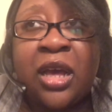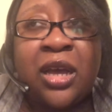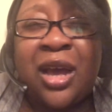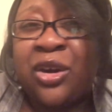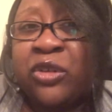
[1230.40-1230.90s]

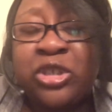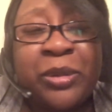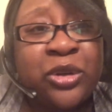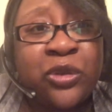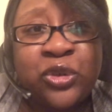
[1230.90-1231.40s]
I don't know if she
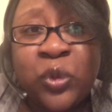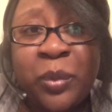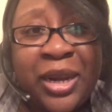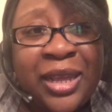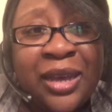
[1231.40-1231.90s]
meant her social
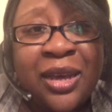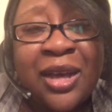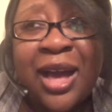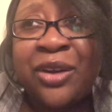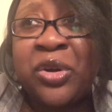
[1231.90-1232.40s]

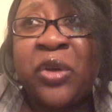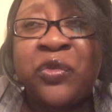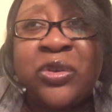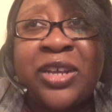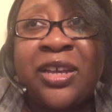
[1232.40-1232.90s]
media. I don't know if
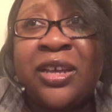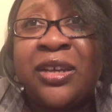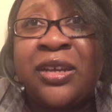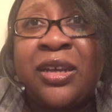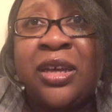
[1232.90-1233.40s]
there's like
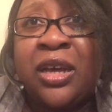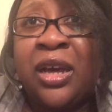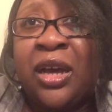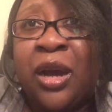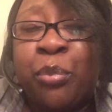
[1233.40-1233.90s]
a
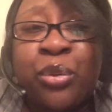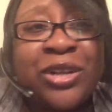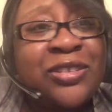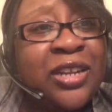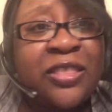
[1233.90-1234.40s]

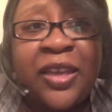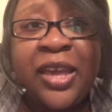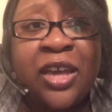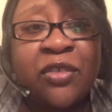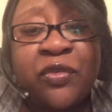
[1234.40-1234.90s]
prison
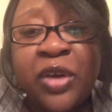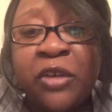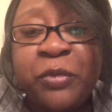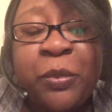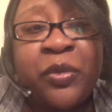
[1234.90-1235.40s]
thing
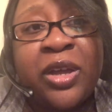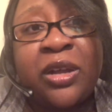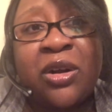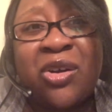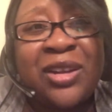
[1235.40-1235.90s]
of people
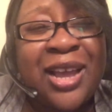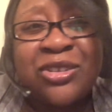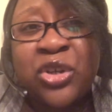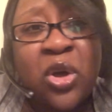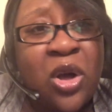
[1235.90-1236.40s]
that are
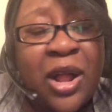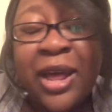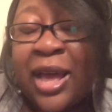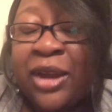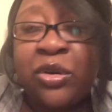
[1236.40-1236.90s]
allowed to call.
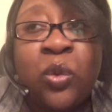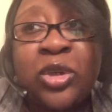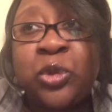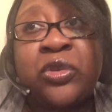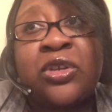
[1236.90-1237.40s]
I don't know
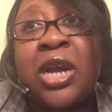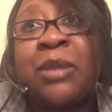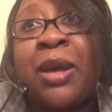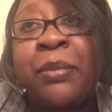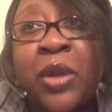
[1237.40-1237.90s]
what she was talking
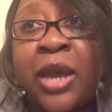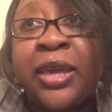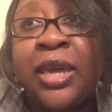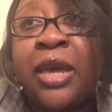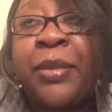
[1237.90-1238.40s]
about
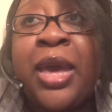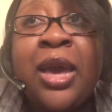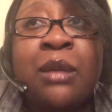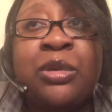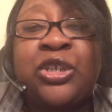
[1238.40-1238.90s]
blocking him,
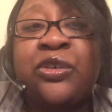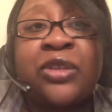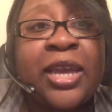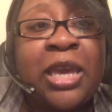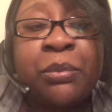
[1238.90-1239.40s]
but she goes,
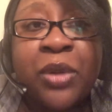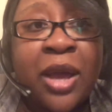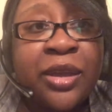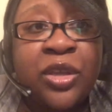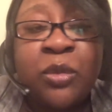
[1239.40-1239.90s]
I keep
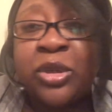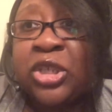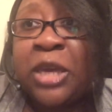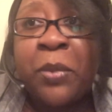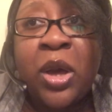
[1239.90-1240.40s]
blocking you, but
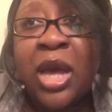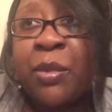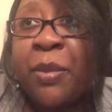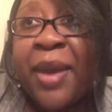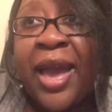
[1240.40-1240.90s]
you keep on
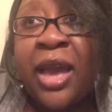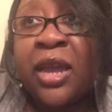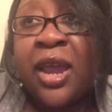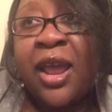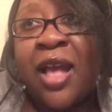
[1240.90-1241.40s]
coming
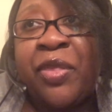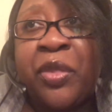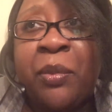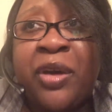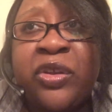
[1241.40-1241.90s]
back. And then
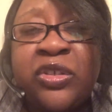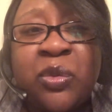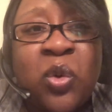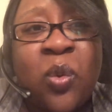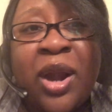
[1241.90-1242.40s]
the mother
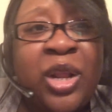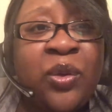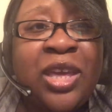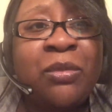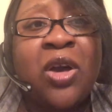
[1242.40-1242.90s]
said, well, why do
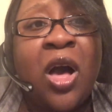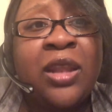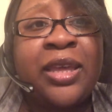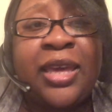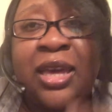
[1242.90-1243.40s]
you keep
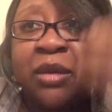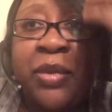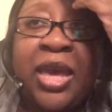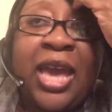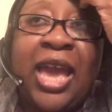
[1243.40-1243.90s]
calling him?
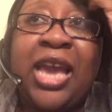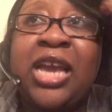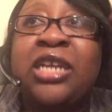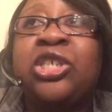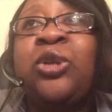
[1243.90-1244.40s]

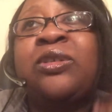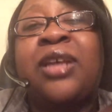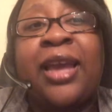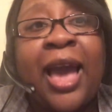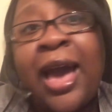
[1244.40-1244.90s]
And she was
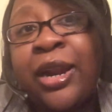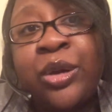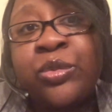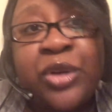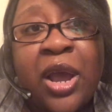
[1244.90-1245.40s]
like, I
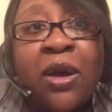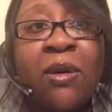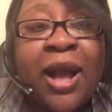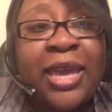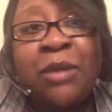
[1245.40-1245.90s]
don't
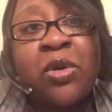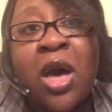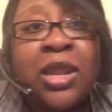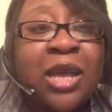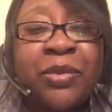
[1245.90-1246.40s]
know. I keep
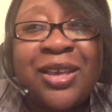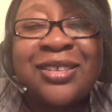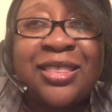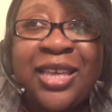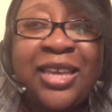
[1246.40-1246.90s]
calling him
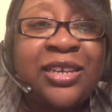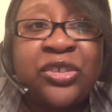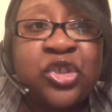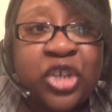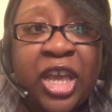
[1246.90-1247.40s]
because I think
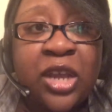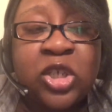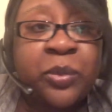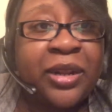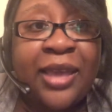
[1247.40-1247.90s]
he's
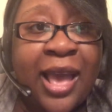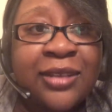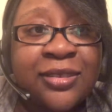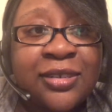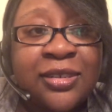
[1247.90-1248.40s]
changed, but he
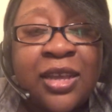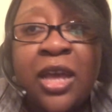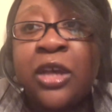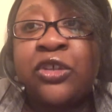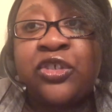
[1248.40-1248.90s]
hasn't.
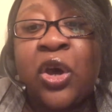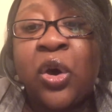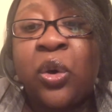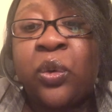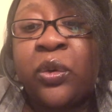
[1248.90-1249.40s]

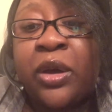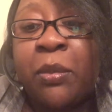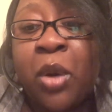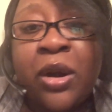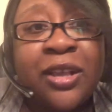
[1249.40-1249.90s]
So
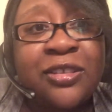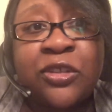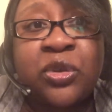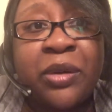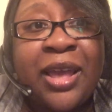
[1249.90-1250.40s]
Marcus
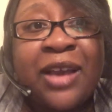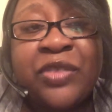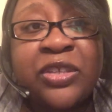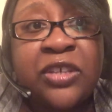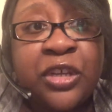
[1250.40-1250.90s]
and Saray have
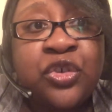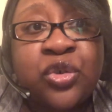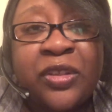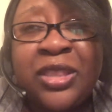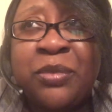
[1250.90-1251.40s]
this
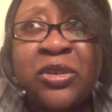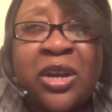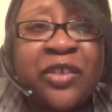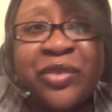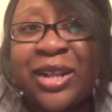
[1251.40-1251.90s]
history. I think they've been
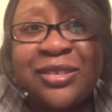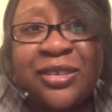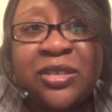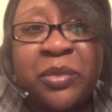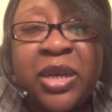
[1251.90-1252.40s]
talking for like
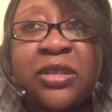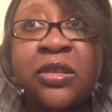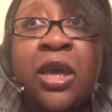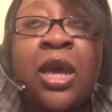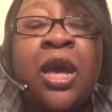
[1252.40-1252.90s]
6
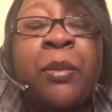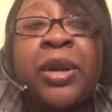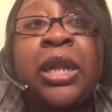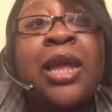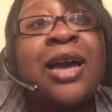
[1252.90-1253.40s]
months,
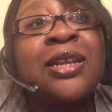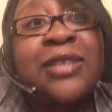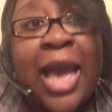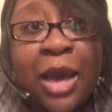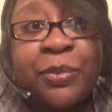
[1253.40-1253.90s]
but a lot
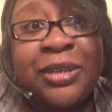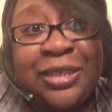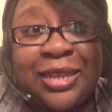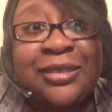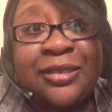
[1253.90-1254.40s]
has happened
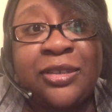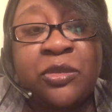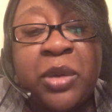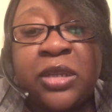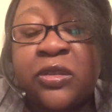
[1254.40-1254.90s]
in that
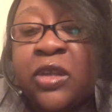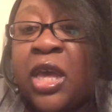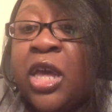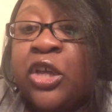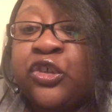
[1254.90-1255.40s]
6 months.
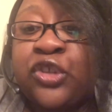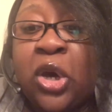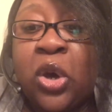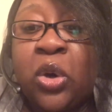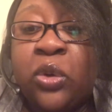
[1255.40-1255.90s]

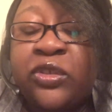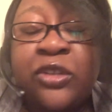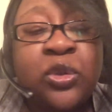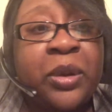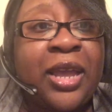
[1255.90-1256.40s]
So
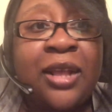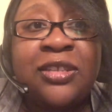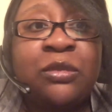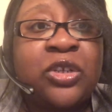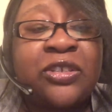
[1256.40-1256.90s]
Saray
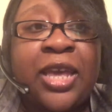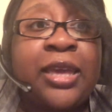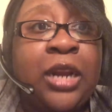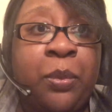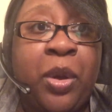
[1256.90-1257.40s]
ends up just
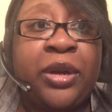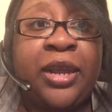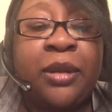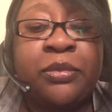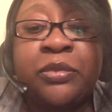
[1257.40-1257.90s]
hanging up on
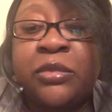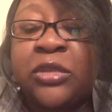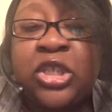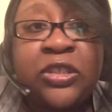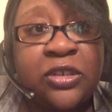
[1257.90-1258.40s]
him.
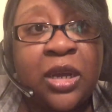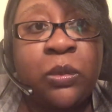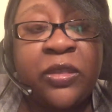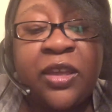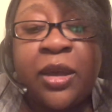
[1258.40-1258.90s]
She's done
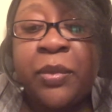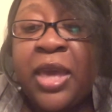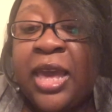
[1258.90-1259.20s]
with him.